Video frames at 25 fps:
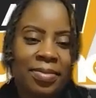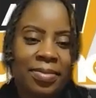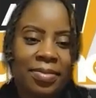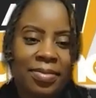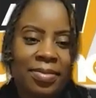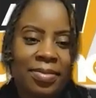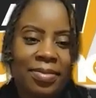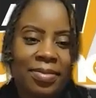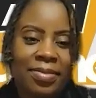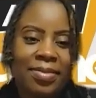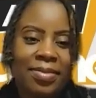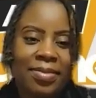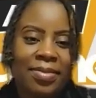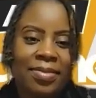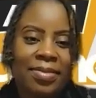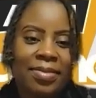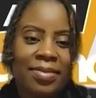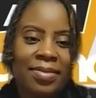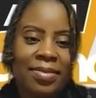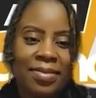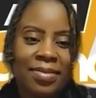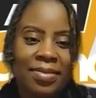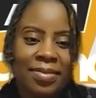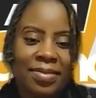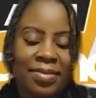
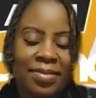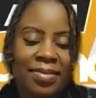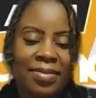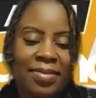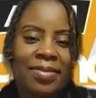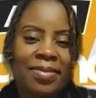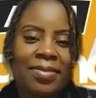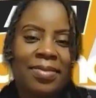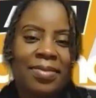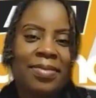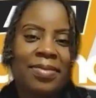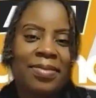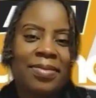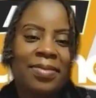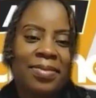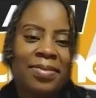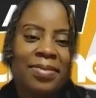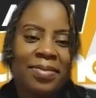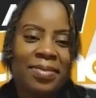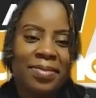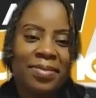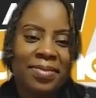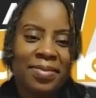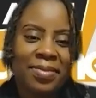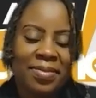
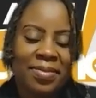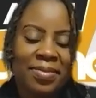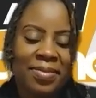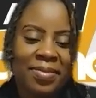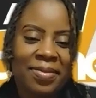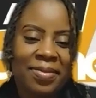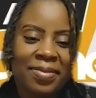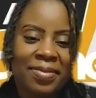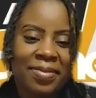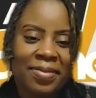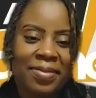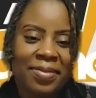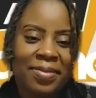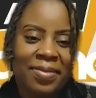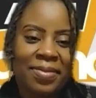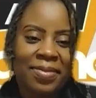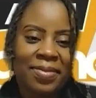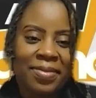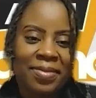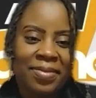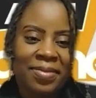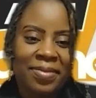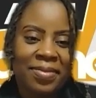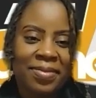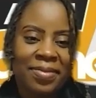
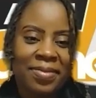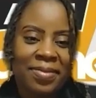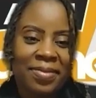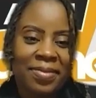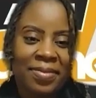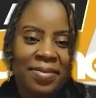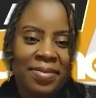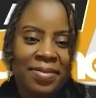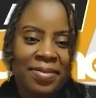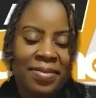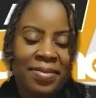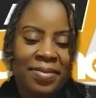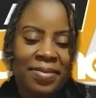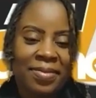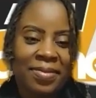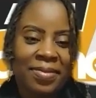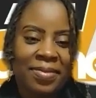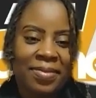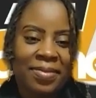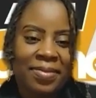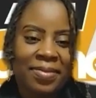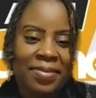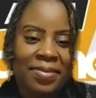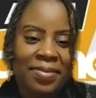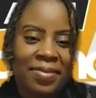
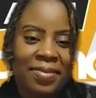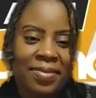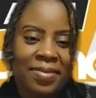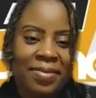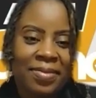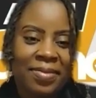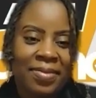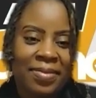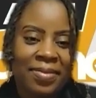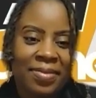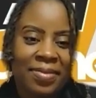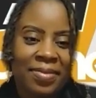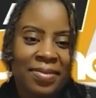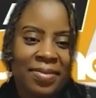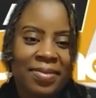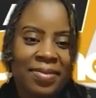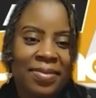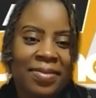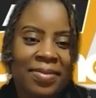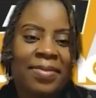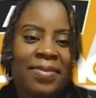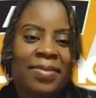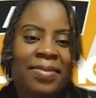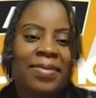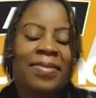
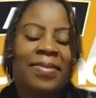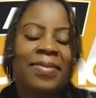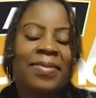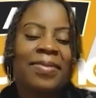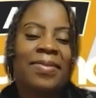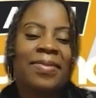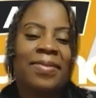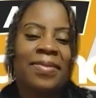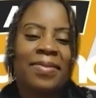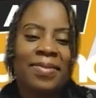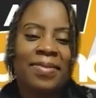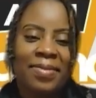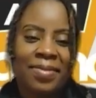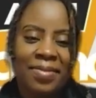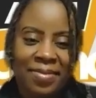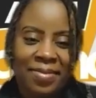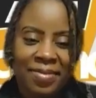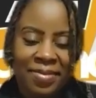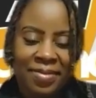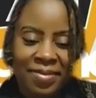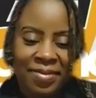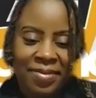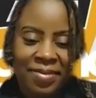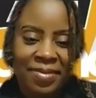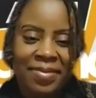
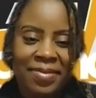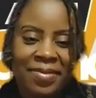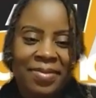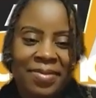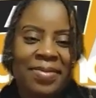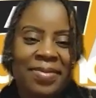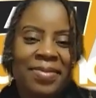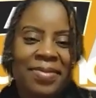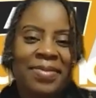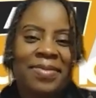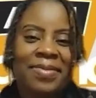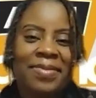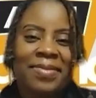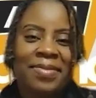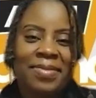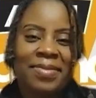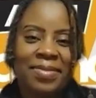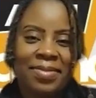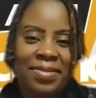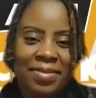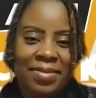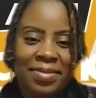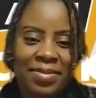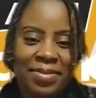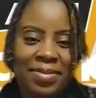
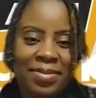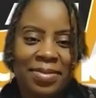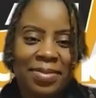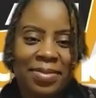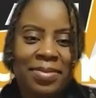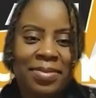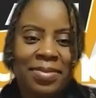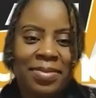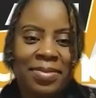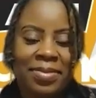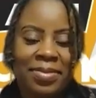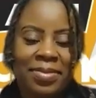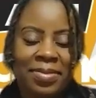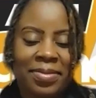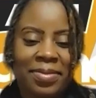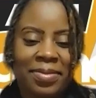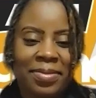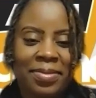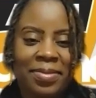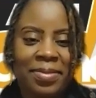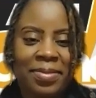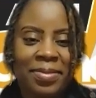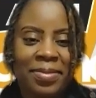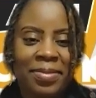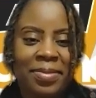The person shown says nothing.